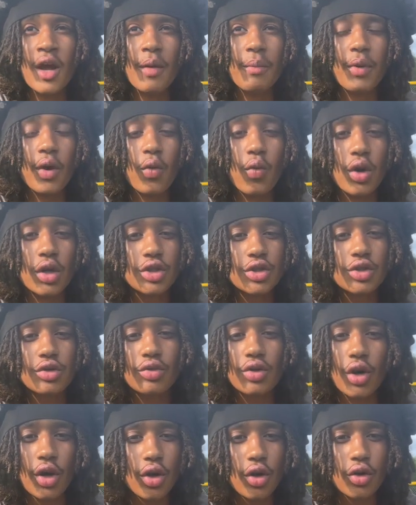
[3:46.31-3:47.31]
But once you
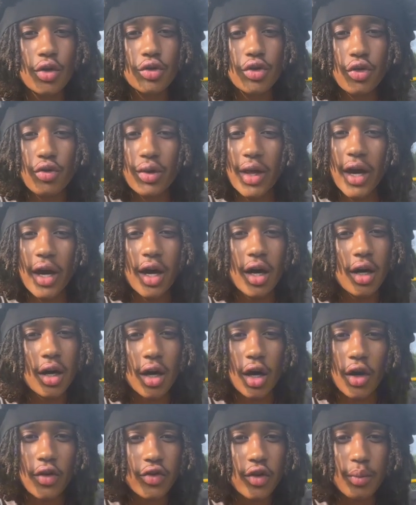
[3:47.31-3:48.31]
go through that
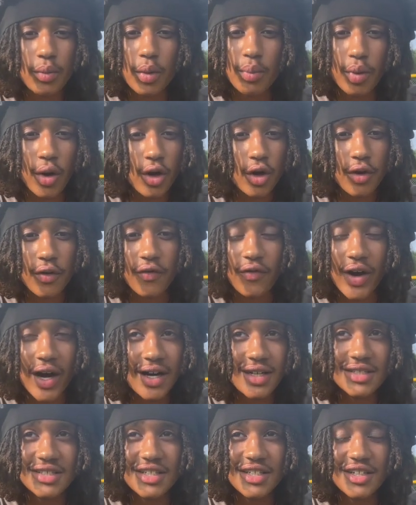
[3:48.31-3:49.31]
uncomfortable part of
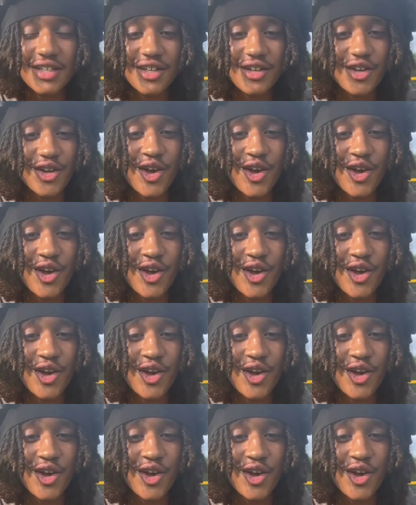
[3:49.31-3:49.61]
fasting,